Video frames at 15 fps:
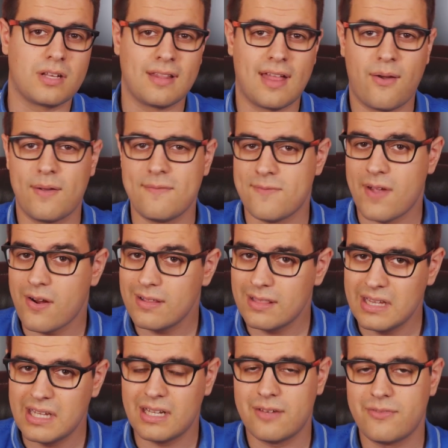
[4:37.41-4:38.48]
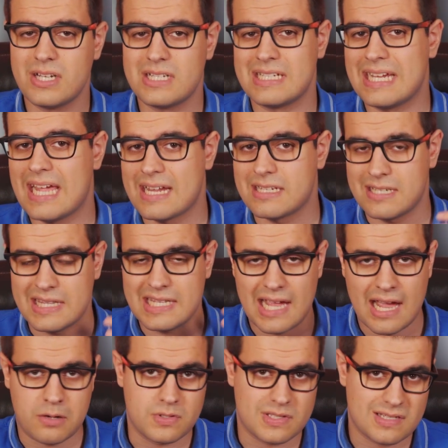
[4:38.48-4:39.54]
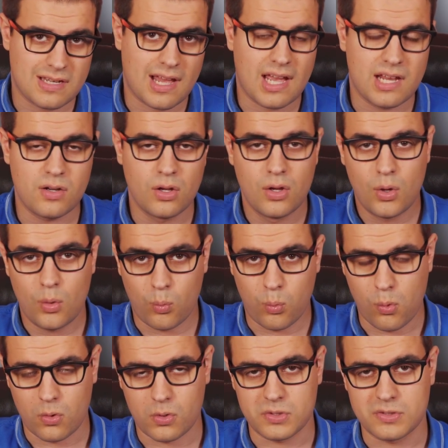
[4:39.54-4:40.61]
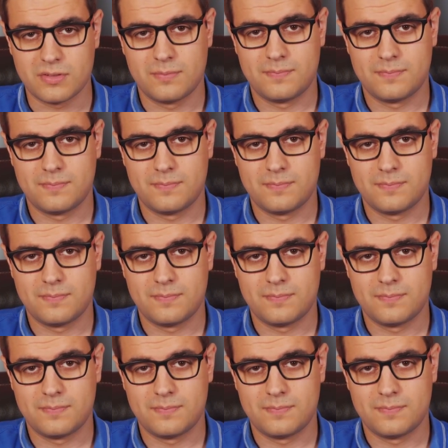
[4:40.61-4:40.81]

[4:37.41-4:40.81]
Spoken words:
allowing very little of it to get to the outside world.